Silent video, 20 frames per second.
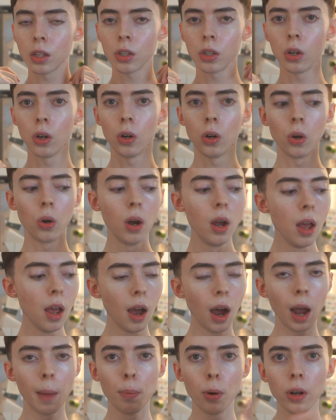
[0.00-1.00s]
So
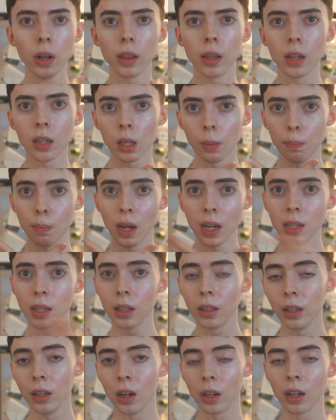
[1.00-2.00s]
I'm putting this
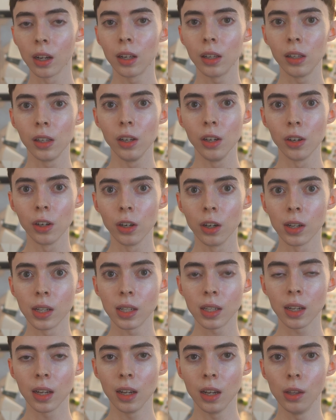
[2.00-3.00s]
basically on a clear
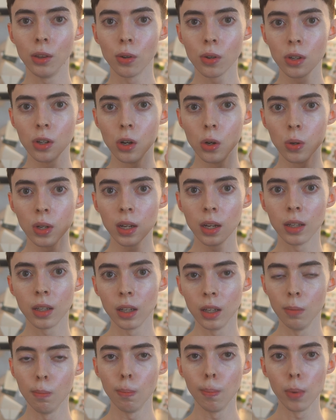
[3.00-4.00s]
skin. There's no
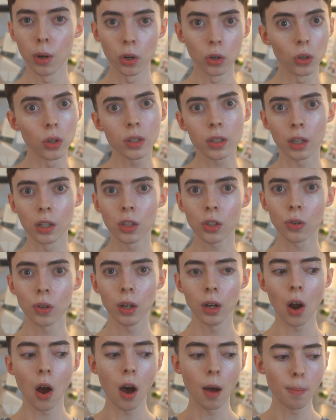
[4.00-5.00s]
tinted mineral
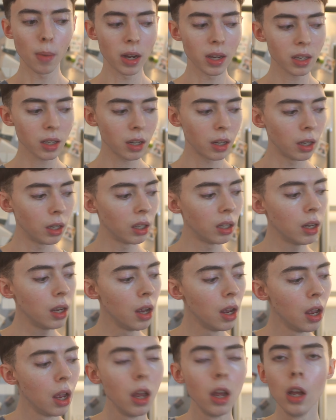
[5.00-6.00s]
sunscreen on my skin.
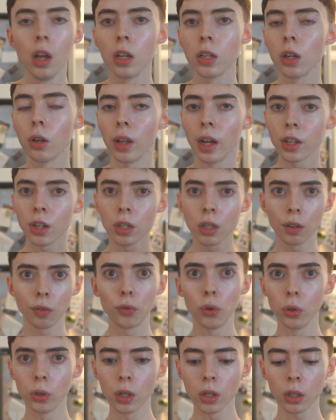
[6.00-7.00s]
So that's just
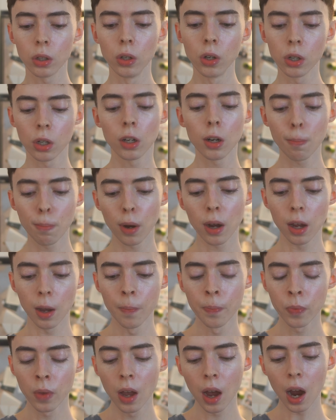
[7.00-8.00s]
full disclosure,
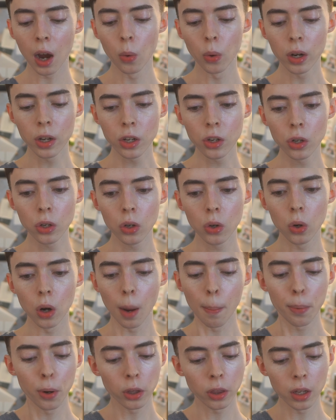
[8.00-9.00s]
but I wanted to
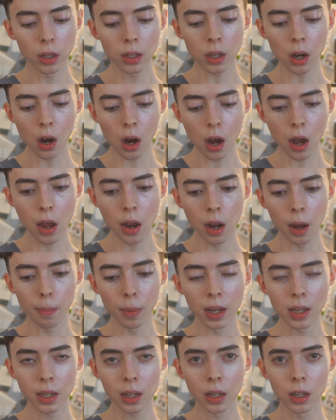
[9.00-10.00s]
put this on my
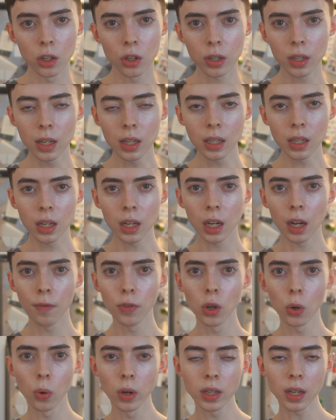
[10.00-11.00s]
skin just to see if
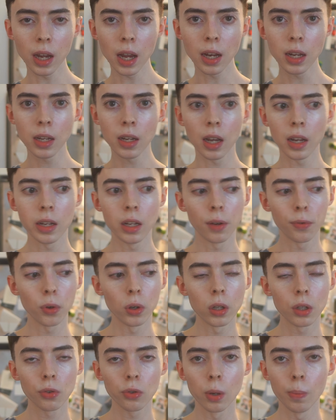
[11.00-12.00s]
there was any
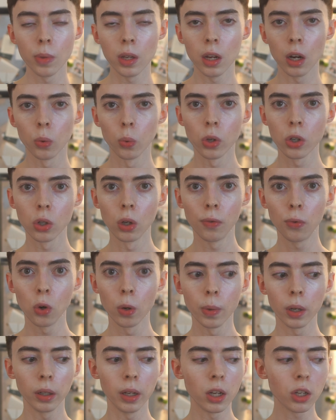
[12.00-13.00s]
difference from the original
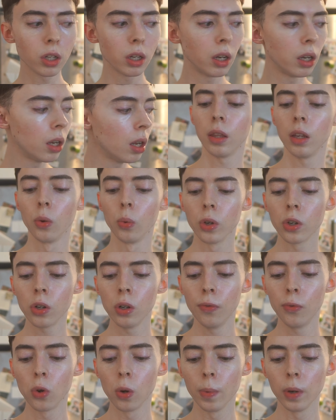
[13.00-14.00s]
formulation. The original
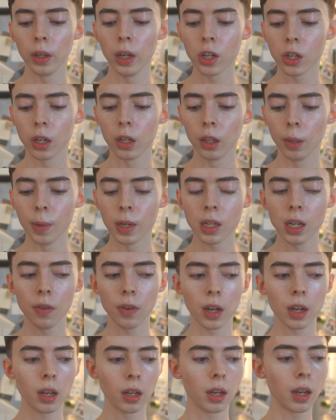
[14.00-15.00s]
formulation, let me see if
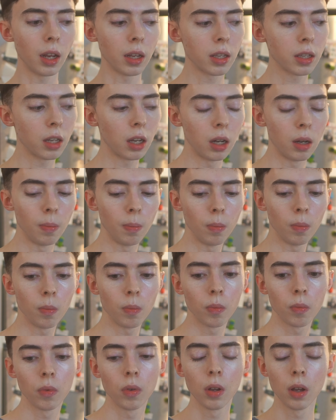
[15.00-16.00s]
I can get some
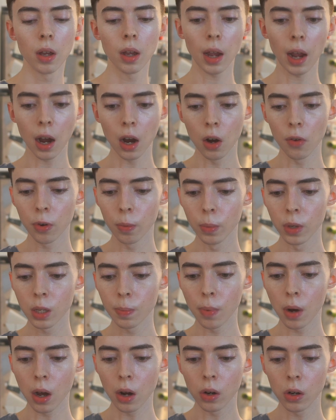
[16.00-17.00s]
out from this
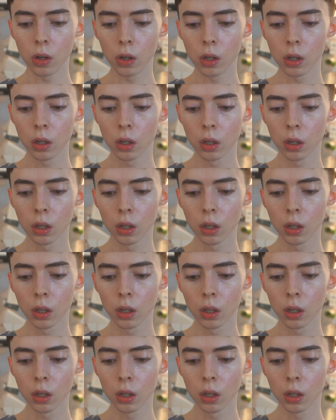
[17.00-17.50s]
bottle.